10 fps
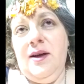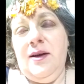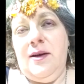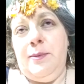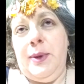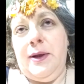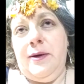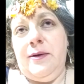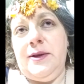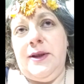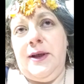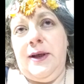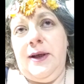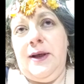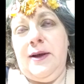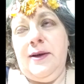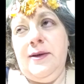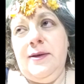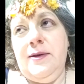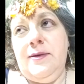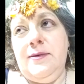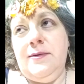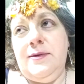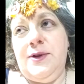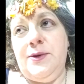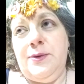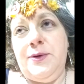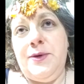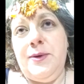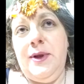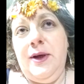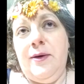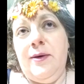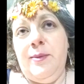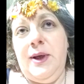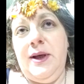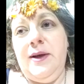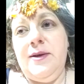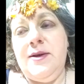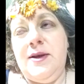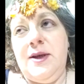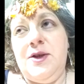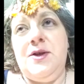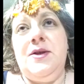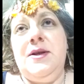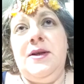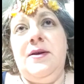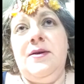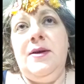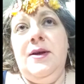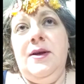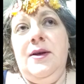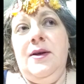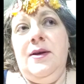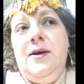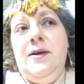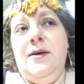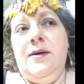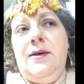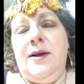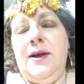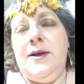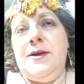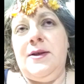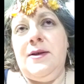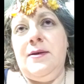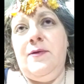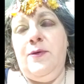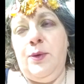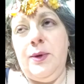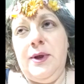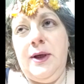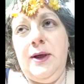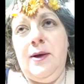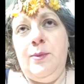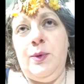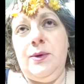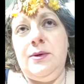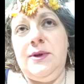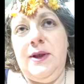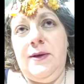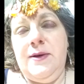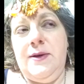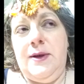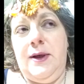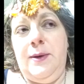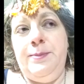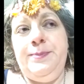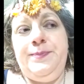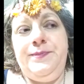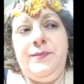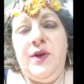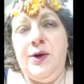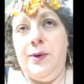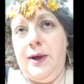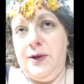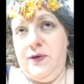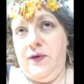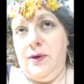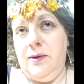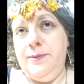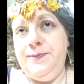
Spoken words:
about a soldier in the army stationed in, I think it's Fort Campbell, Tennessee, near Nashville.